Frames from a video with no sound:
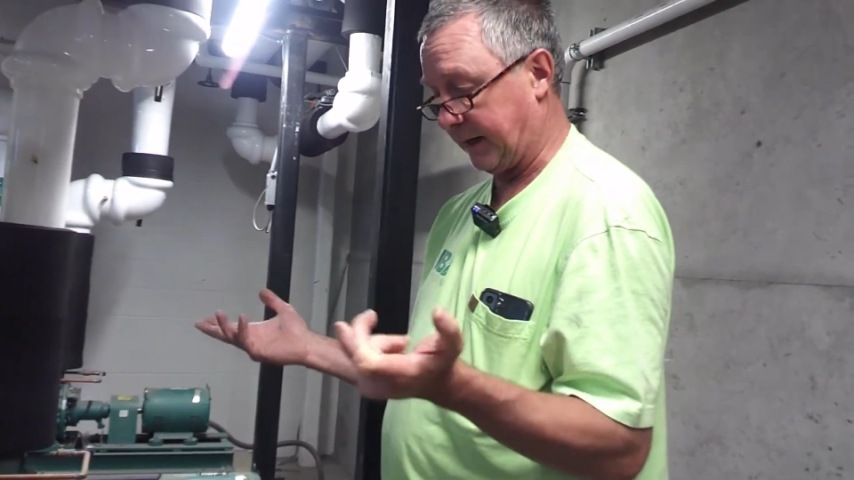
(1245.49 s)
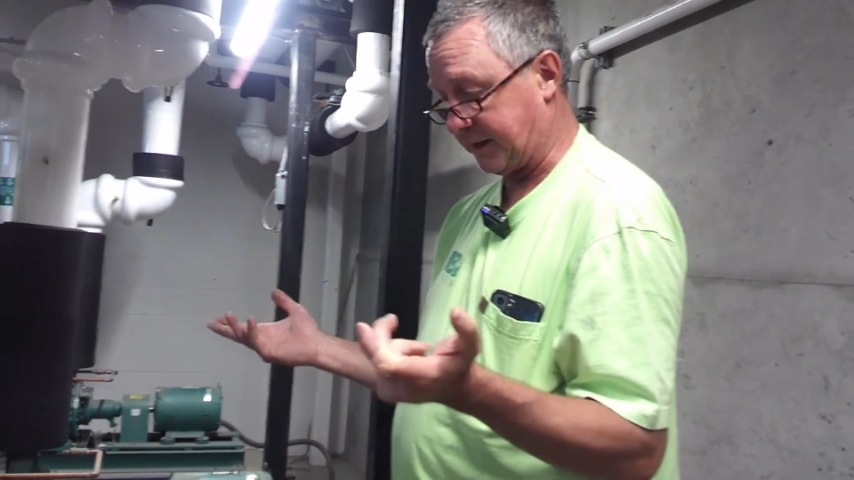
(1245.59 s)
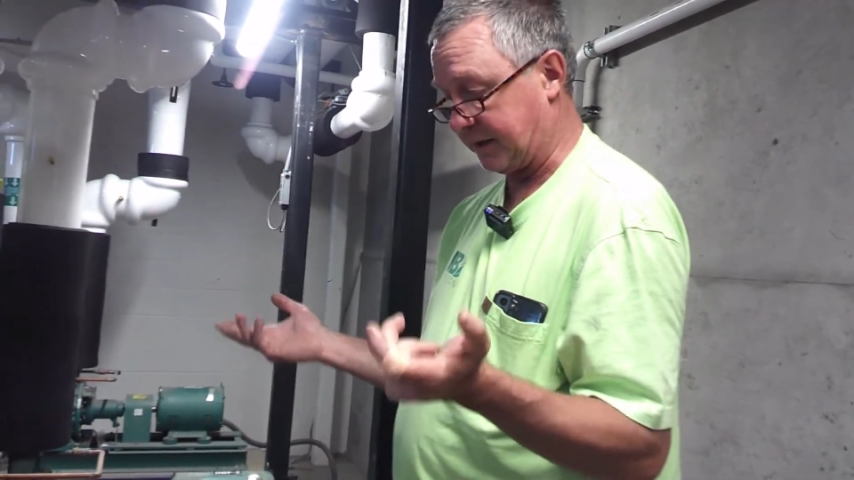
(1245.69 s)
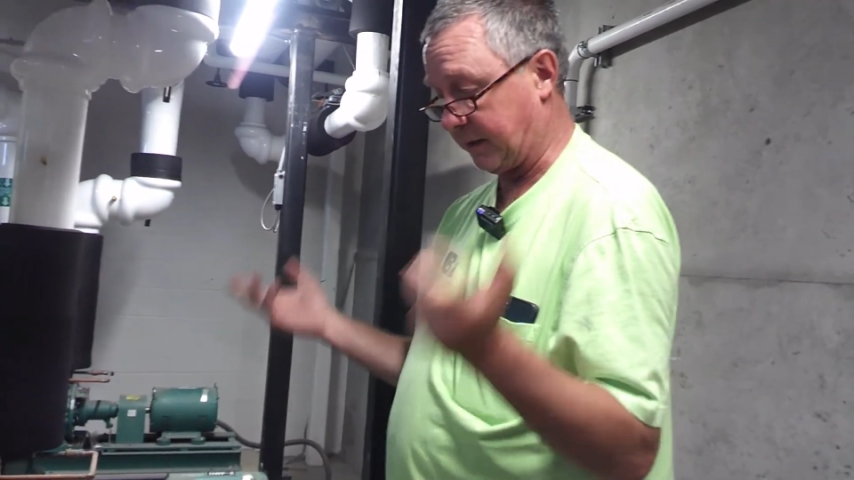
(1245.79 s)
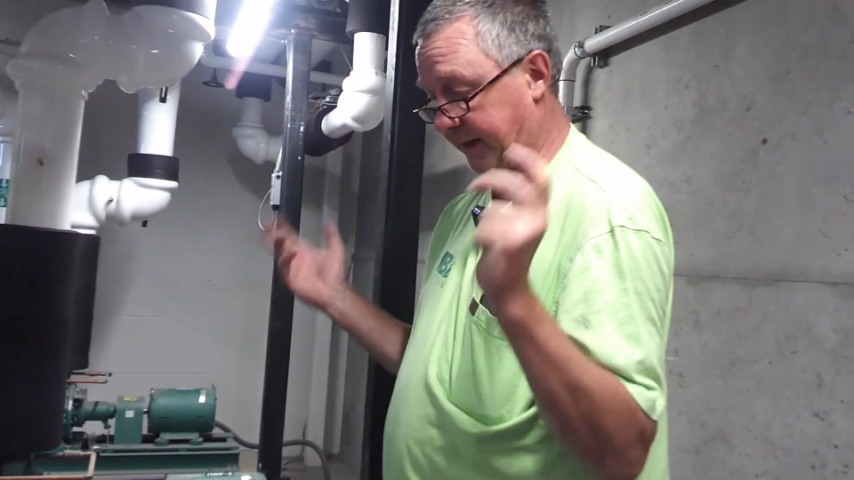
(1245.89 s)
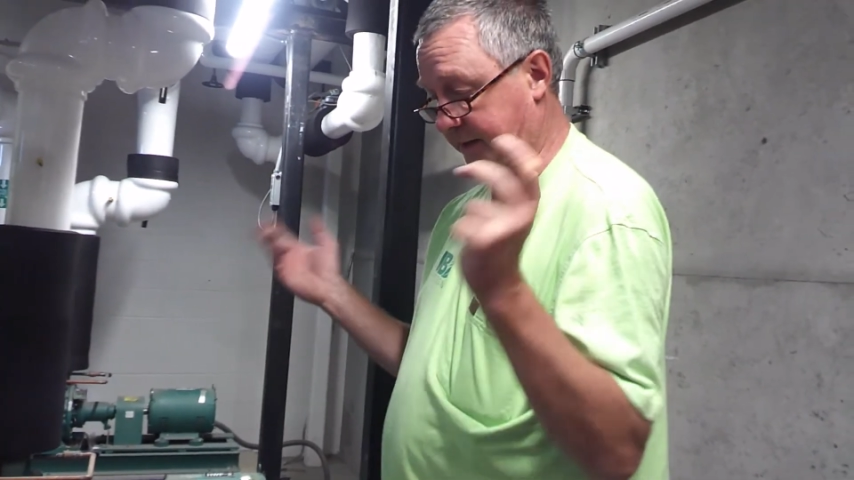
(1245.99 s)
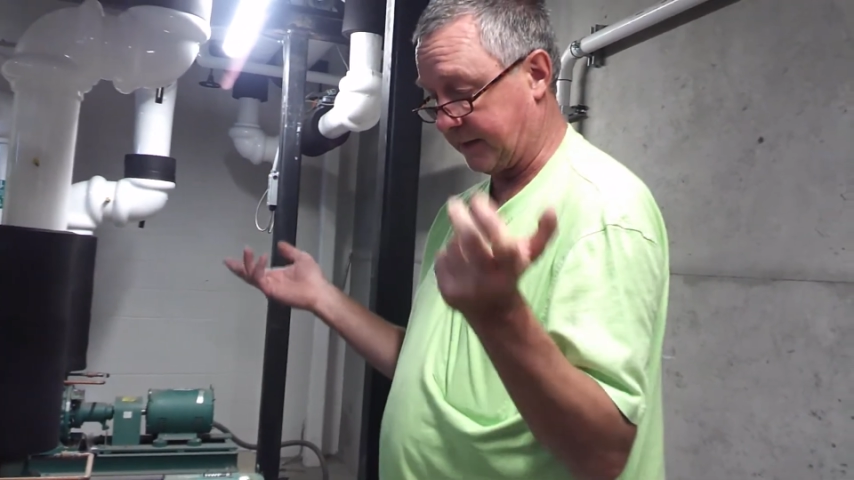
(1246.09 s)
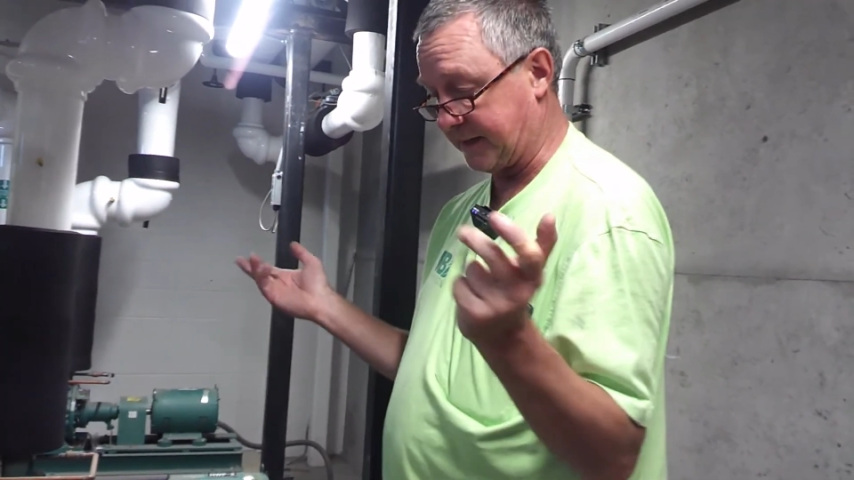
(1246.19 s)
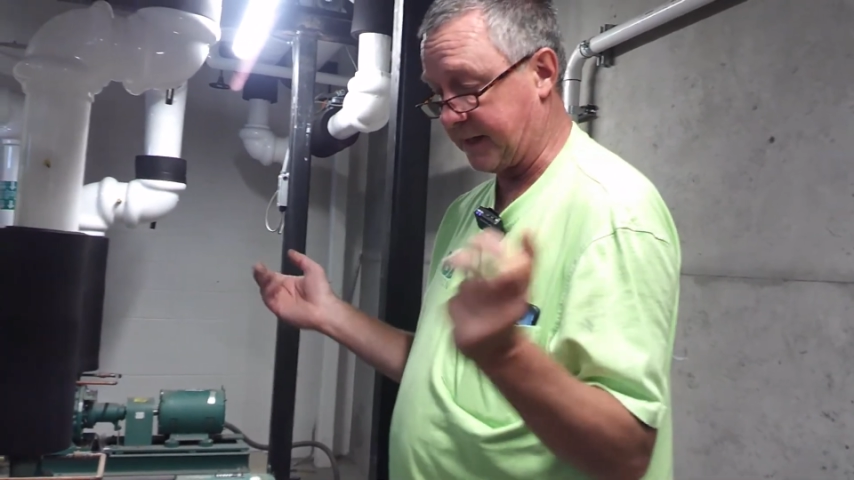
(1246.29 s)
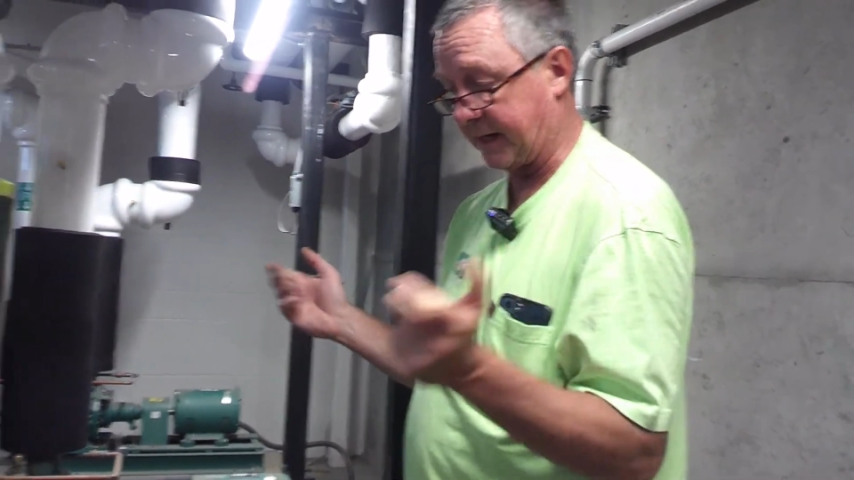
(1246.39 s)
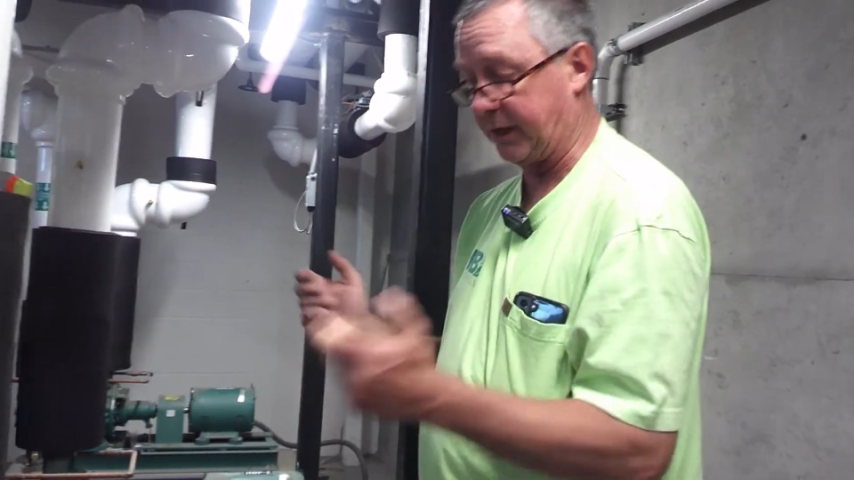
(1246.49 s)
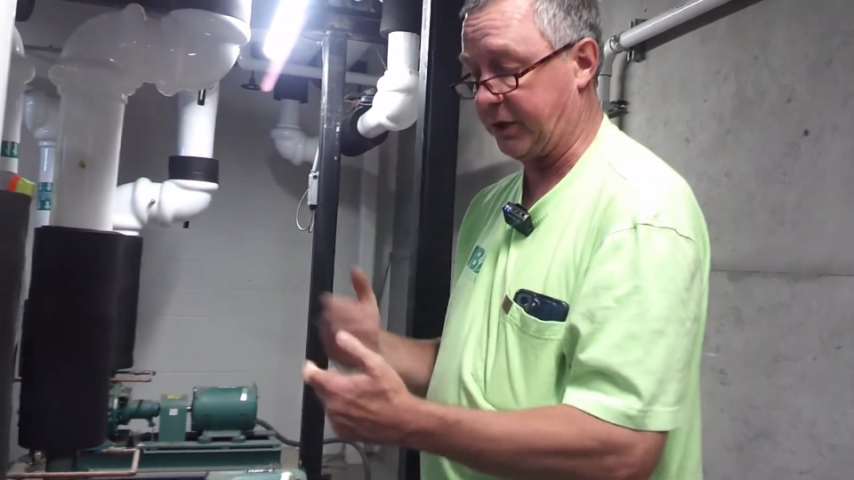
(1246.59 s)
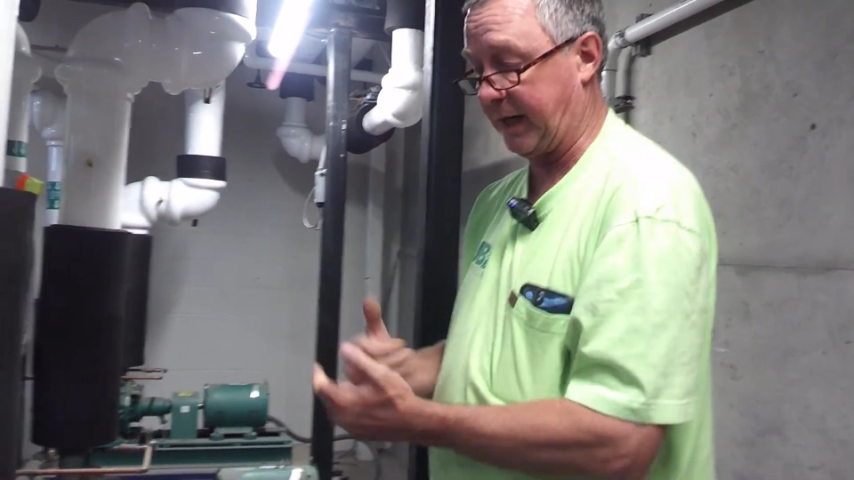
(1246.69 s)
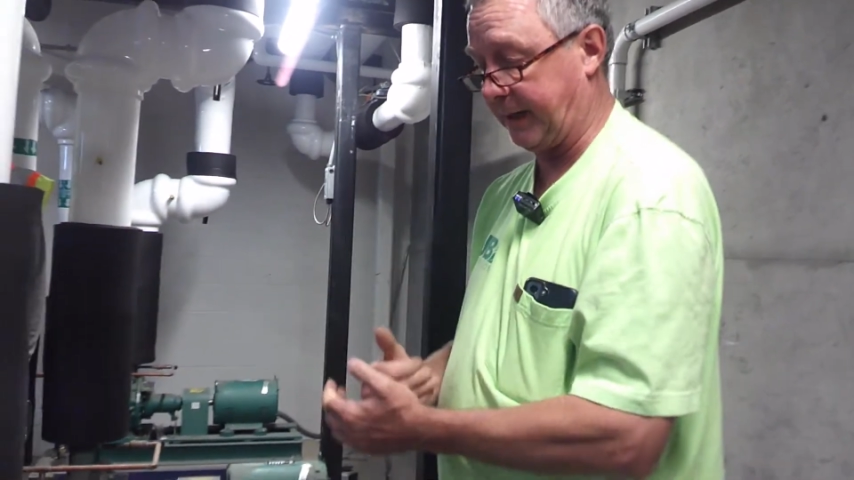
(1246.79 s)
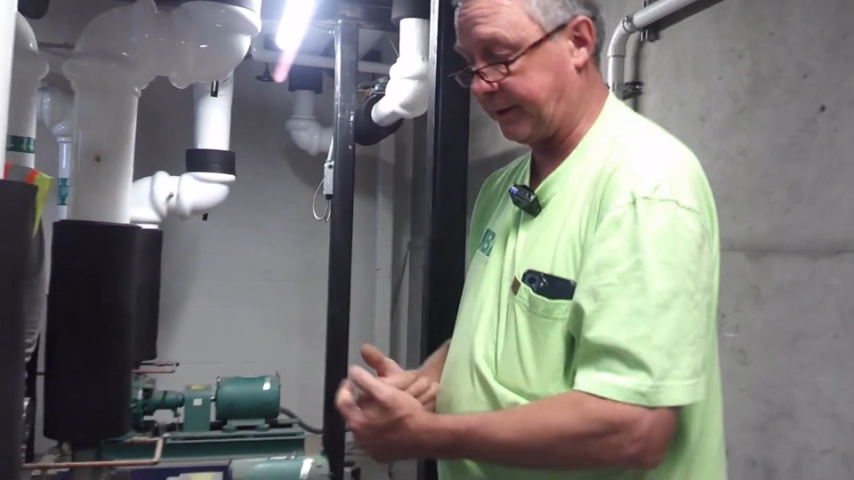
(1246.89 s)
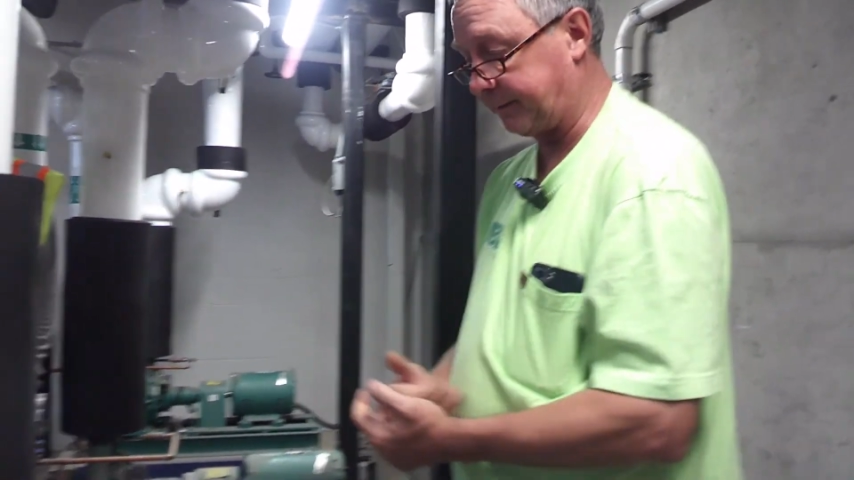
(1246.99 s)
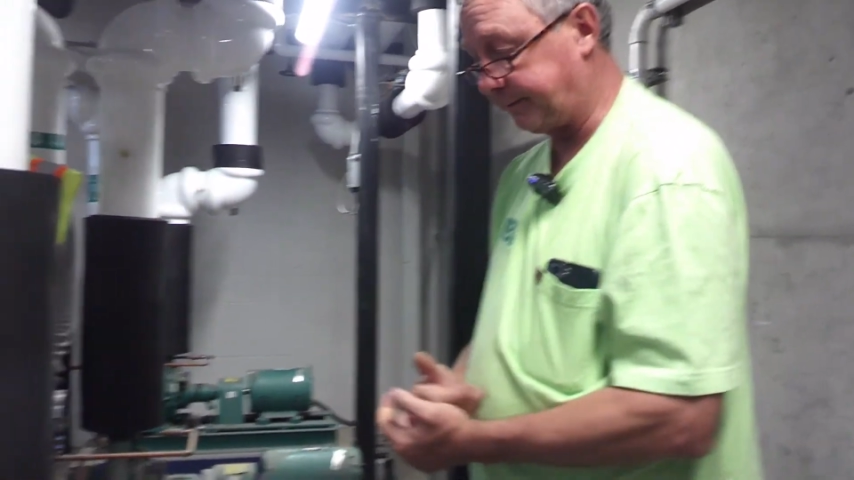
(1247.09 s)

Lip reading: listen to me, so it's not going to change.